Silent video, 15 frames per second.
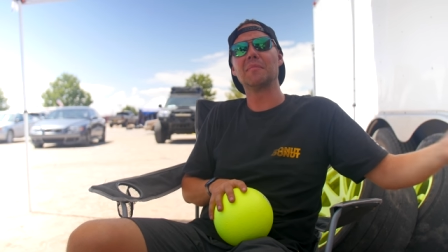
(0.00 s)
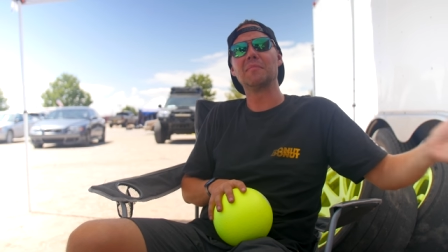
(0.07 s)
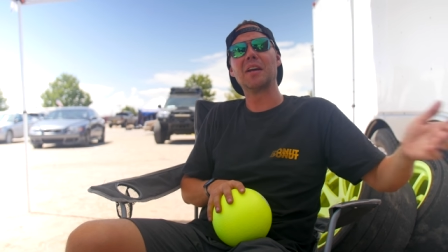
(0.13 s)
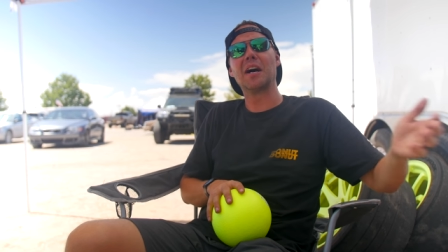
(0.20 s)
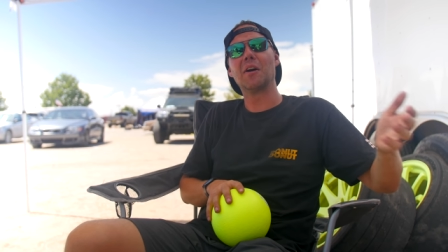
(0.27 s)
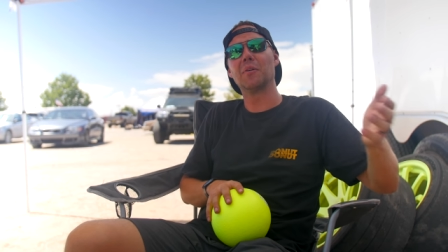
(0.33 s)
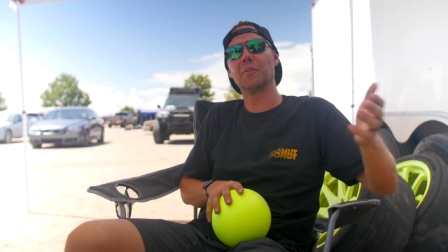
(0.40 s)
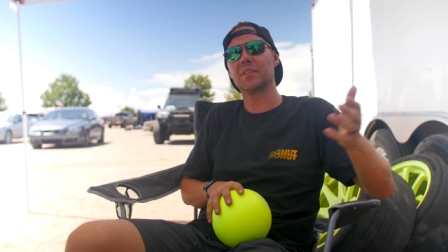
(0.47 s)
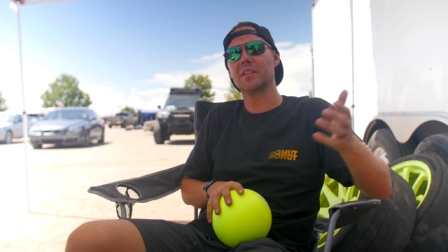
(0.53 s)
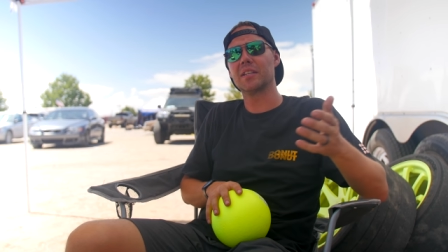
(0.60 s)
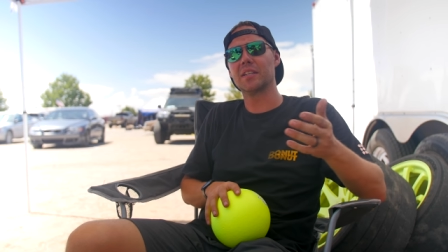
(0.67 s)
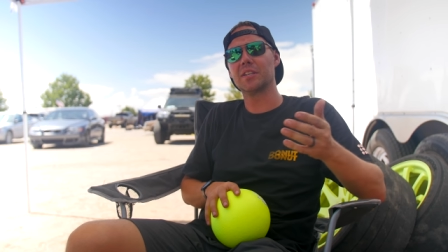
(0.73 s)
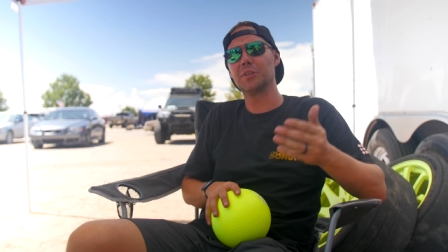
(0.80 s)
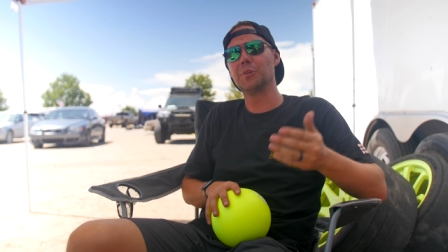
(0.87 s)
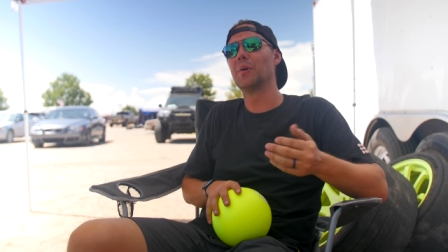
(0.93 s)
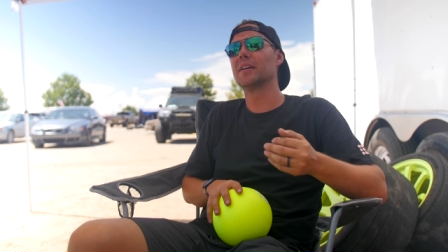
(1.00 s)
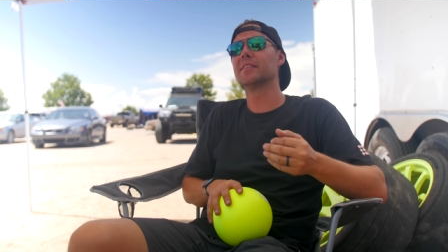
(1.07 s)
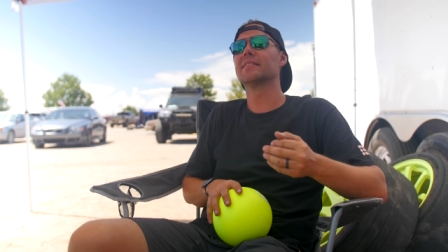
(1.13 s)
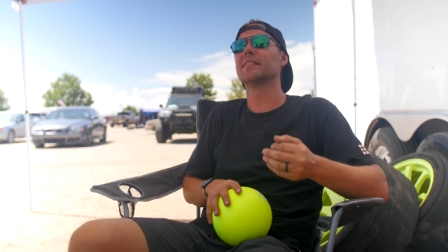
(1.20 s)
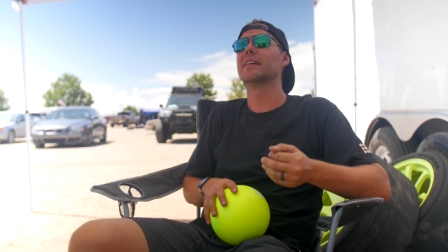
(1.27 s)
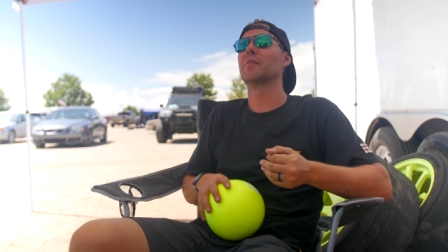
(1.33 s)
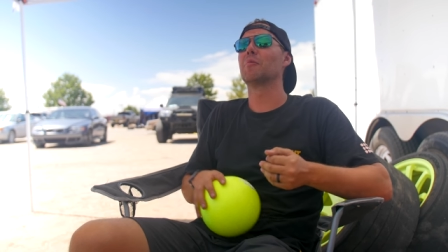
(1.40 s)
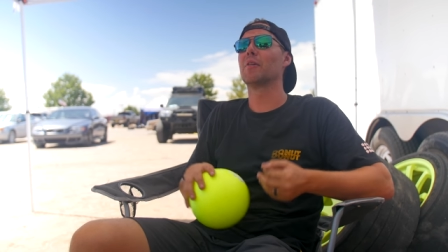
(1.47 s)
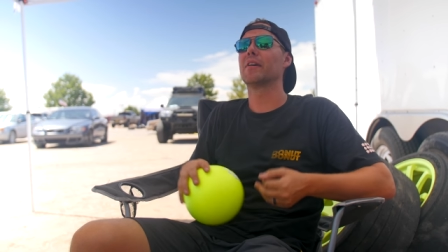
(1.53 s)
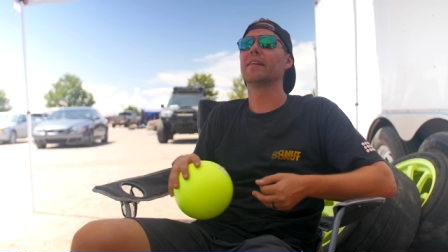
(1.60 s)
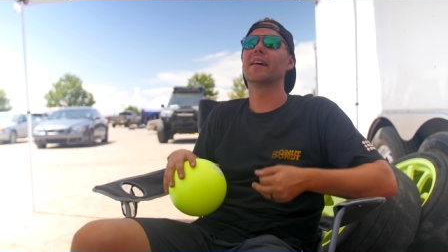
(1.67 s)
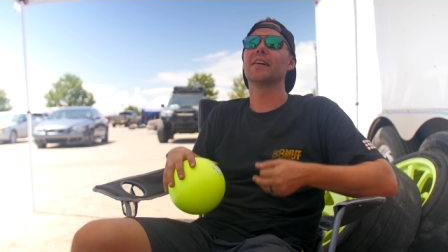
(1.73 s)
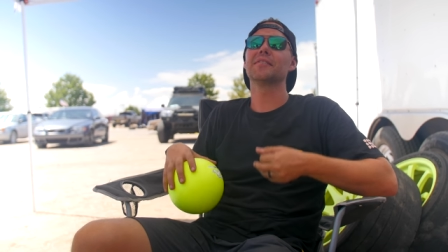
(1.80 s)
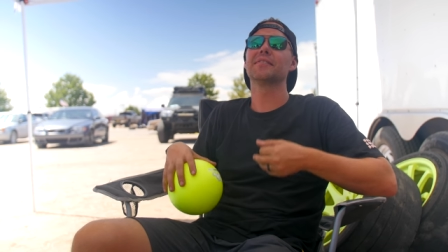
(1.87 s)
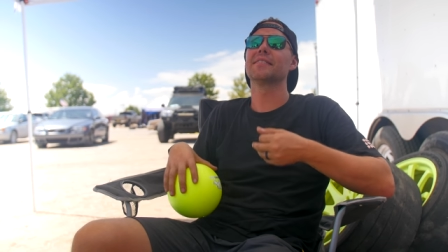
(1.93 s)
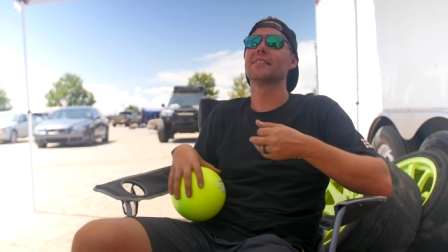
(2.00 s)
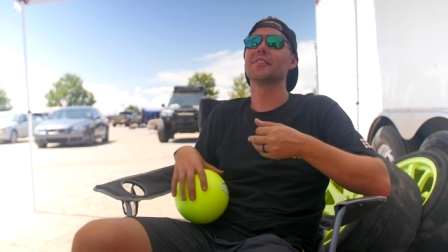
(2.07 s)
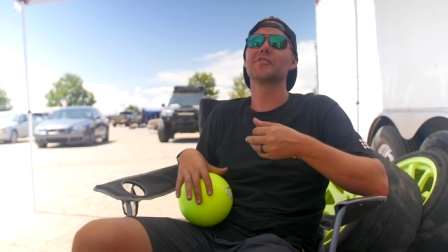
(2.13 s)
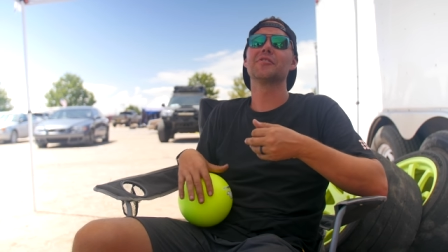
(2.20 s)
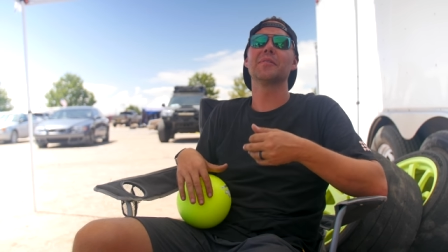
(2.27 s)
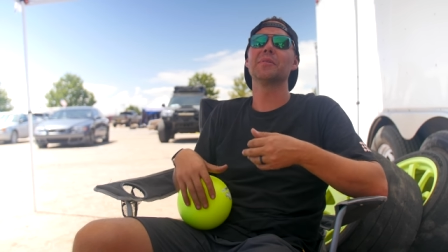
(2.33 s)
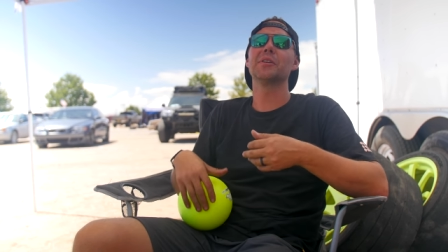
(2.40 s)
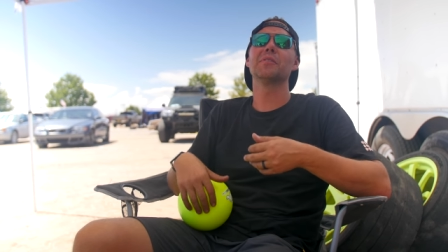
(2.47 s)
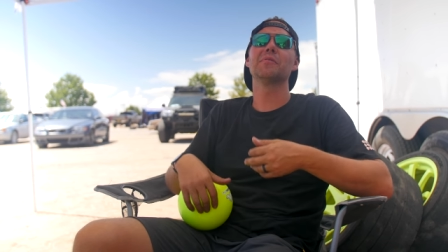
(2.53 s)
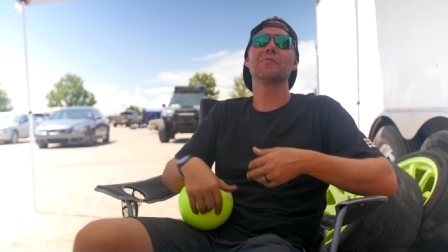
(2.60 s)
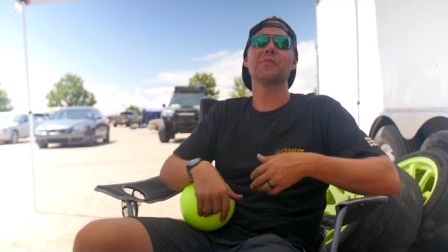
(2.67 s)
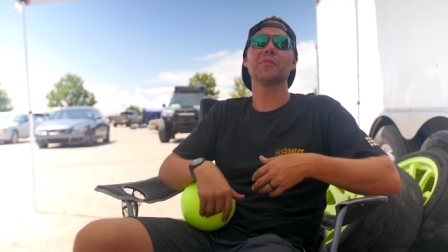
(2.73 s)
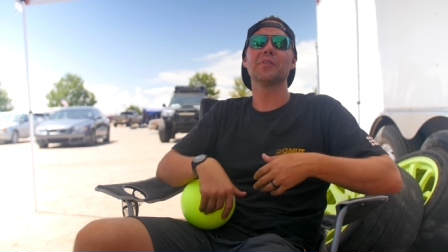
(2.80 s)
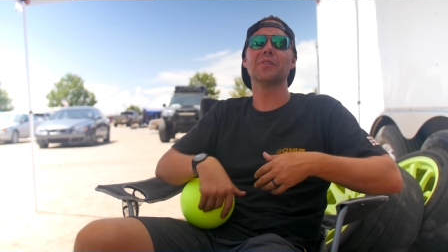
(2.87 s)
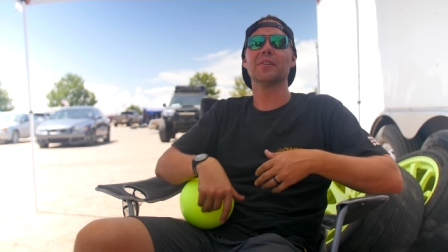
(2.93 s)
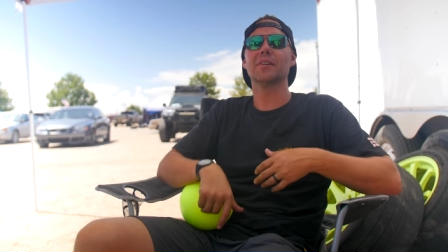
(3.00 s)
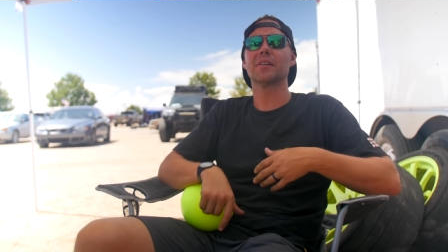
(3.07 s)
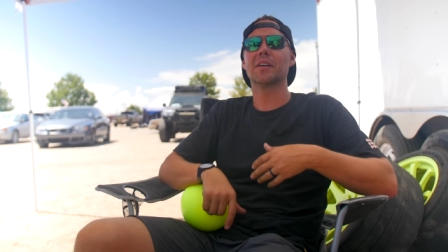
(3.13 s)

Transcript: am now the USA warehouse and distributor for